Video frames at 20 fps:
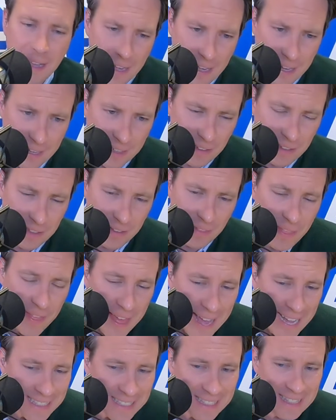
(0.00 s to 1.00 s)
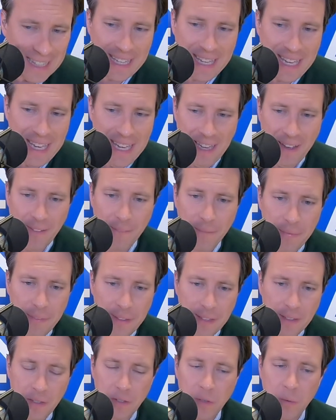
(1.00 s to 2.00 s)
And and that's the key.
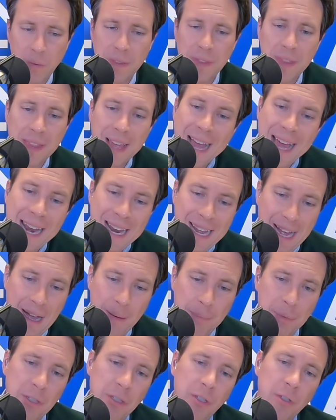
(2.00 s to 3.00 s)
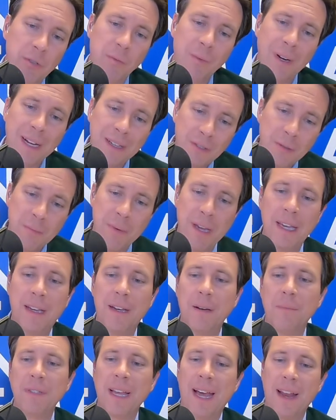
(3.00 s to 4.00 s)
And so when that happens, your resume
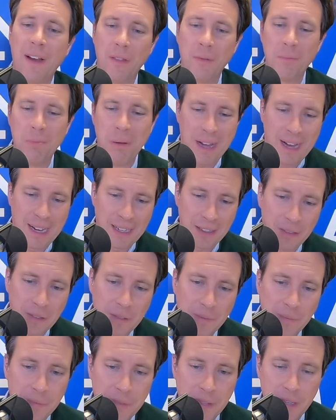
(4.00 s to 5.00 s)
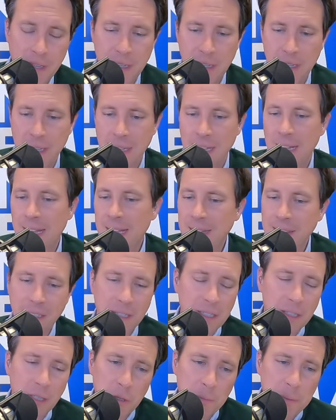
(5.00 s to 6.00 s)
comes out of the pile and they're
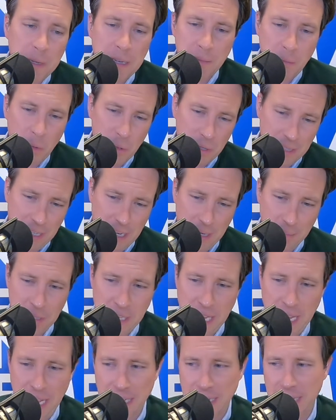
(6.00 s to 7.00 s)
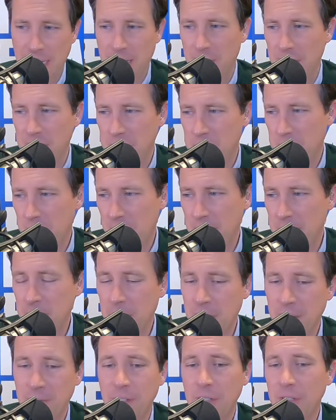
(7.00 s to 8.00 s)
going to spend more time scanning that resume.
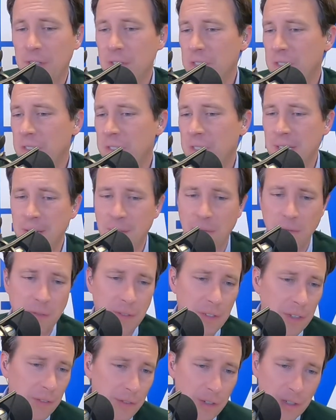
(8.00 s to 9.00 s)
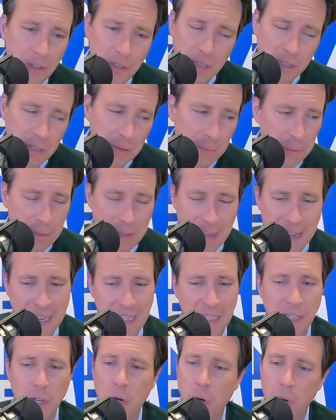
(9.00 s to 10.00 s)
But if you're just if you're just
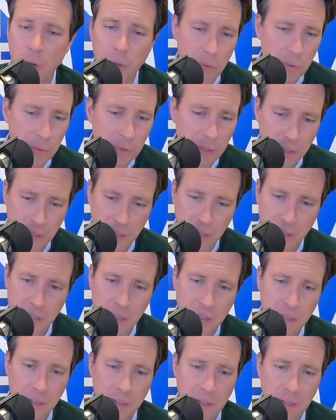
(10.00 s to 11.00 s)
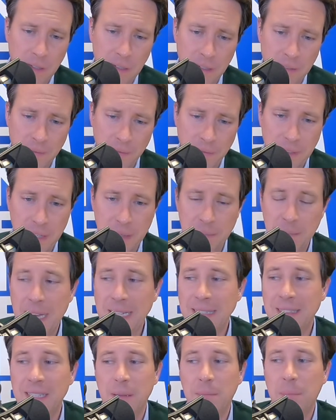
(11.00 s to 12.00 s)
applying cold, then
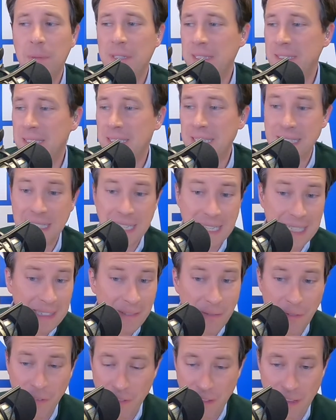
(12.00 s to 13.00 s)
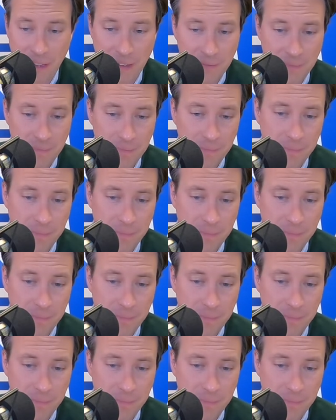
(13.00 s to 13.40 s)
my template is designed for that.